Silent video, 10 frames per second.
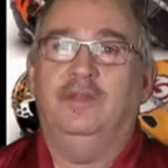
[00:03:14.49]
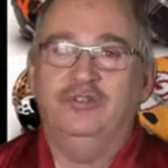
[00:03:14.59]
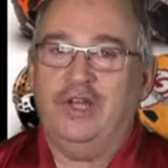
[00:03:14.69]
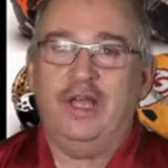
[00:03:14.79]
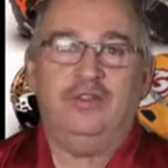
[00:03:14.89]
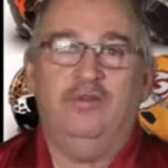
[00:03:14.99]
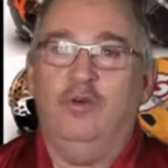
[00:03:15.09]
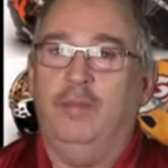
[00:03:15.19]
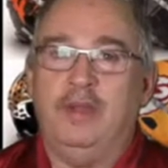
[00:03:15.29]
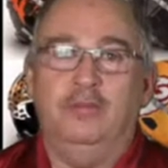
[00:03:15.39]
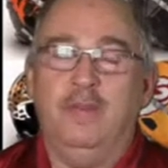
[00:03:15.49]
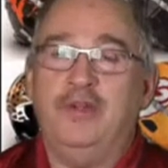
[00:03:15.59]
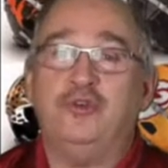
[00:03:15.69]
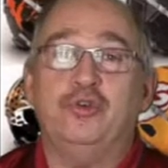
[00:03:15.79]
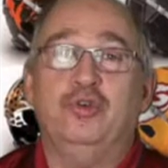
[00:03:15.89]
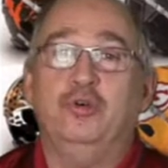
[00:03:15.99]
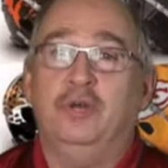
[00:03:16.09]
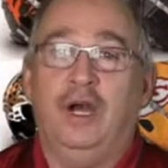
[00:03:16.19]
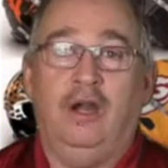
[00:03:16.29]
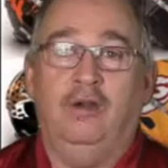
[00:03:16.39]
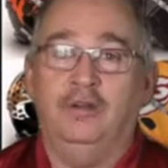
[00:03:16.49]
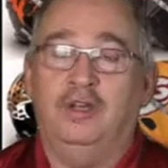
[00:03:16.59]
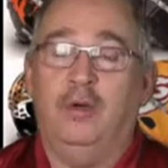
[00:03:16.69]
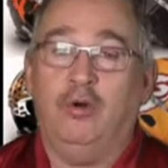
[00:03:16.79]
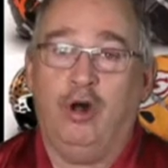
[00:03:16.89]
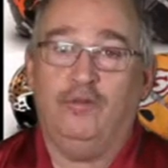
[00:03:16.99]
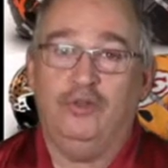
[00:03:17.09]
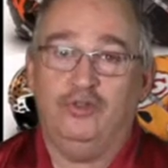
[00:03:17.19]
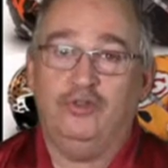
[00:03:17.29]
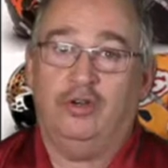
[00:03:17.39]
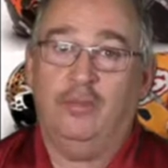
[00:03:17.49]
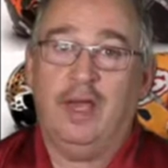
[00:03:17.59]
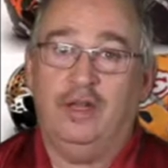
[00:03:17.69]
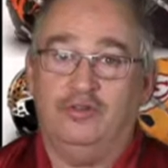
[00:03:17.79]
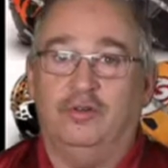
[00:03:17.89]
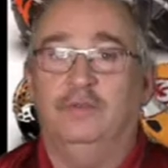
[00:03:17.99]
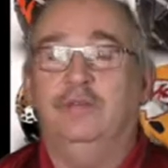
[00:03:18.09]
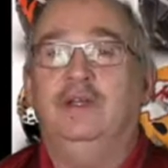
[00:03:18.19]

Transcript: Jacksonville made a major coup in hiring Tom Coughlin as a general manager.